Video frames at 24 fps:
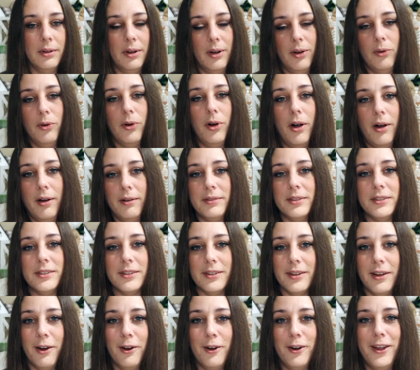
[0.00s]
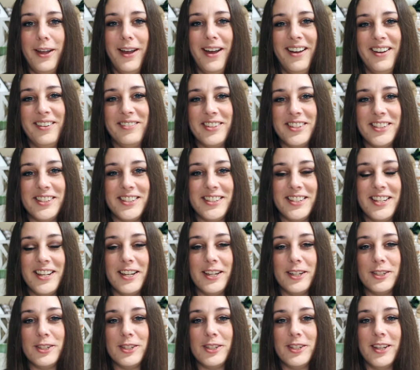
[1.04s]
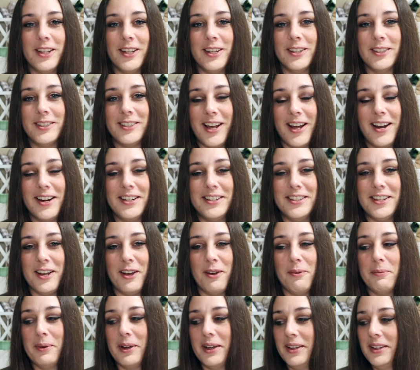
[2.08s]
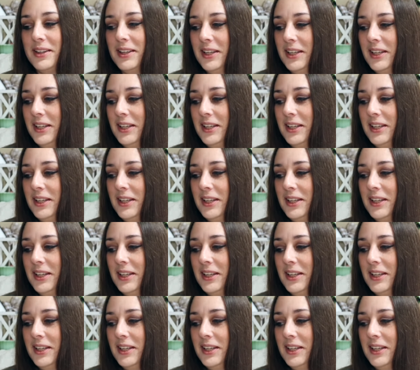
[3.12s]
well, obviously I already have it stitched, the Tiny Town, but